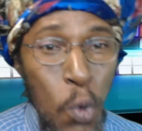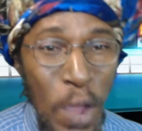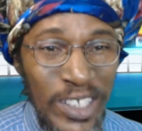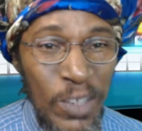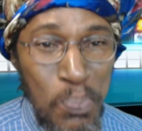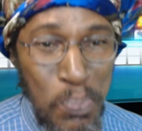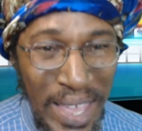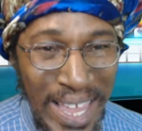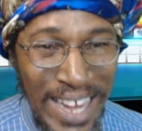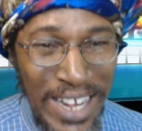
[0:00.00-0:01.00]
Quit
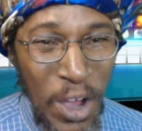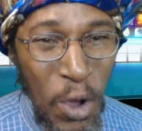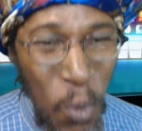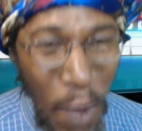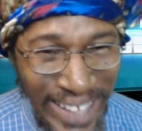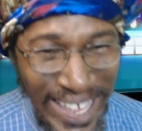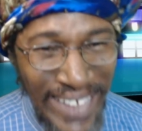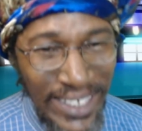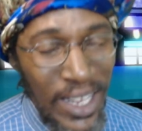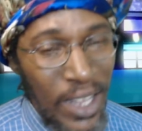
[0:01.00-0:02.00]
being
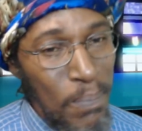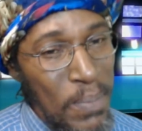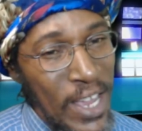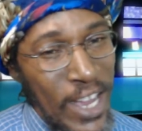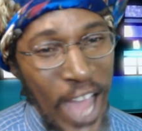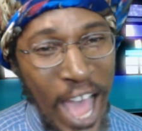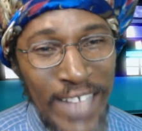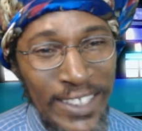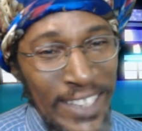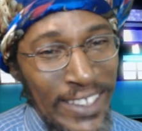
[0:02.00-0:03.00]
quiet,
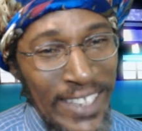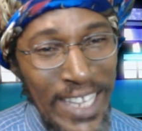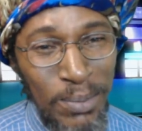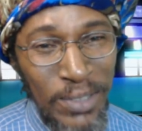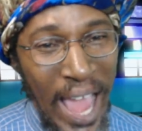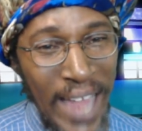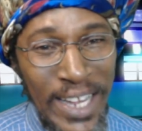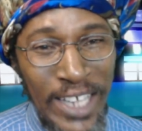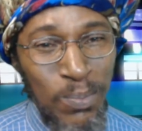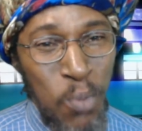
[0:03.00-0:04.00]
because it seems
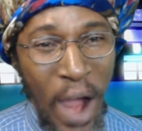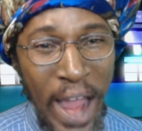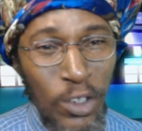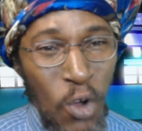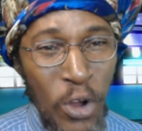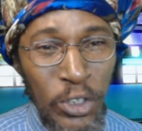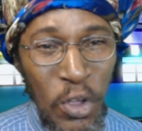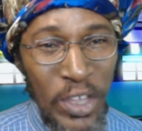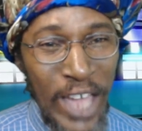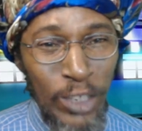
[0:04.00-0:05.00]
like this boy is
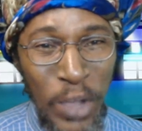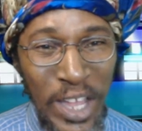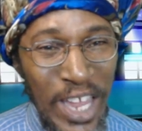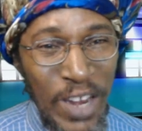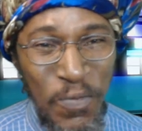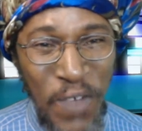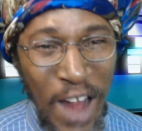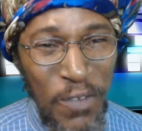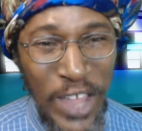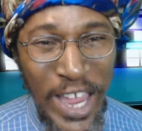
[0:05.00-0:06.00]
going to get
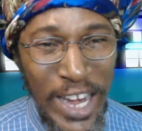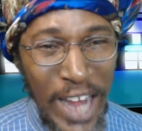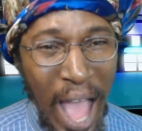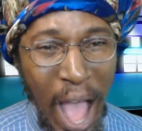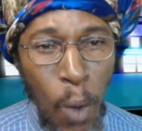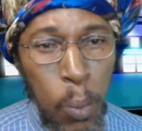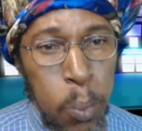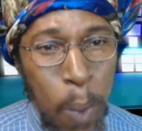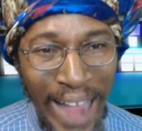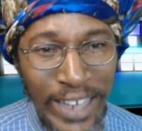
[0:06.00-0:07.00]
involved in a
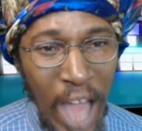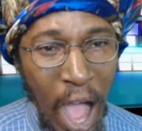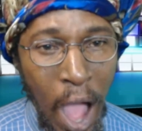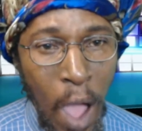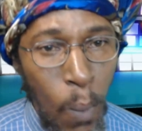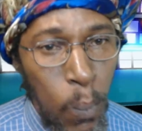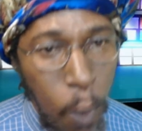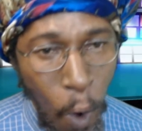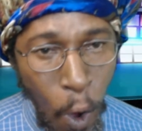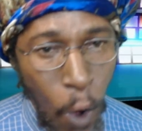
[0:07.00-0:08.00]
wider
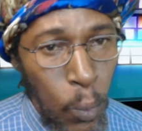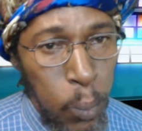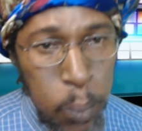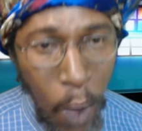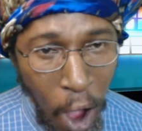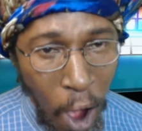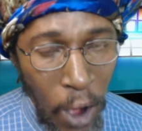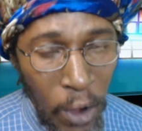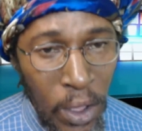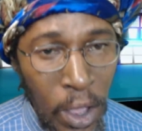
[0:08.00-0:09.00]
world
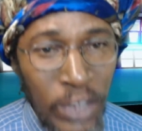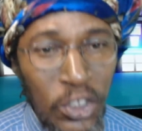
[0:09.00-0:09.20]
war.